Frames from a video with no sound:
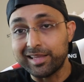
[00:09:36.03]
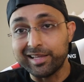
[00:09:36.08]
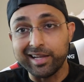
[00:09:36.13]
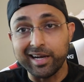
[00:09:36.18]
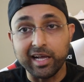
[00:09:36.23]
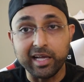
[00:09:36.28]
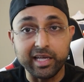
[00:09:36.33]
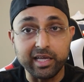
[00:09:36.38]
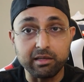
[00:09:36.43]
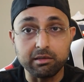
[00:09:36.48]
and then
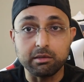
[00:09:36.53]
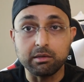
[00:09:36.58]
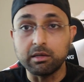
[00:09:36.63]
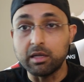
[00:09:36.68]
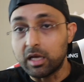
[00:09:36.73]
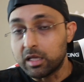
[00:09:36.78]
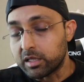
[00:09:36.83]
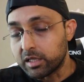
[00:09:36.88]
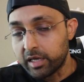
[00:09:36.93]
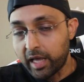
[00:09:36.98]
I get
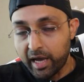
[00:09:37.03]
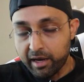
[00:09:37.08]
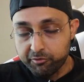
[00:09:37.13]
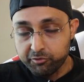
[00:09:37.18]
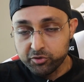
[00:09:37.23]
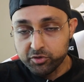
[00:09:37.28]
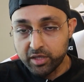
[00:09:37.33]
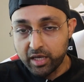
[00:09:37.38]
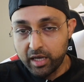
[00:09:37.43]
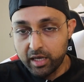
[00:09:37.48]
nothing
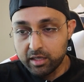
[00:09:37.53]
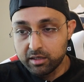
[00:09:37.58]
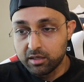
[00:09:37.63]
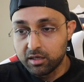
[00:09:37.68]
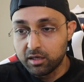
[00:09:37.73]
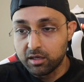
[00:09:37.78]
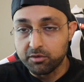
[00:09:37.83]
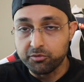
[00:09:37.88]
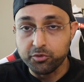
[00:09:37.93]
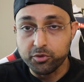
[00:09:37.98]
after
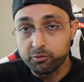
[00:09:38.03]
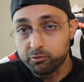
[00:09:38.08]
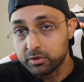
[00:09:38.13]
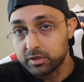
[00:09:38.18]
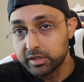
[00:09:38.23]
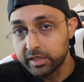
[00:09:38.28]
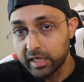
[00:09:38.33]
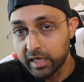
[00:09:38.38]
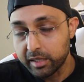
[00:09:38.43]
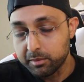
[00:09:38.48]
that for the
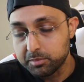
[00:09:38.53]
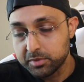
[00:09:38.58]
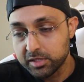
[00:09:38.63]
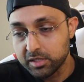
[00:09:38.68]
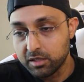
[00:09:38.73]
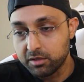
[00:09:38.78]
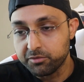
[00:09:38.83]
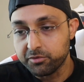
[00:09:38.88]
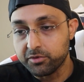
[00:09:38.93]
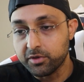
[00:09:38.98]
really hype
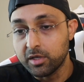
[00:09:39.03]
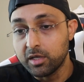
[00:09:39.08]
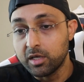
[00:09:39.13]
stuff.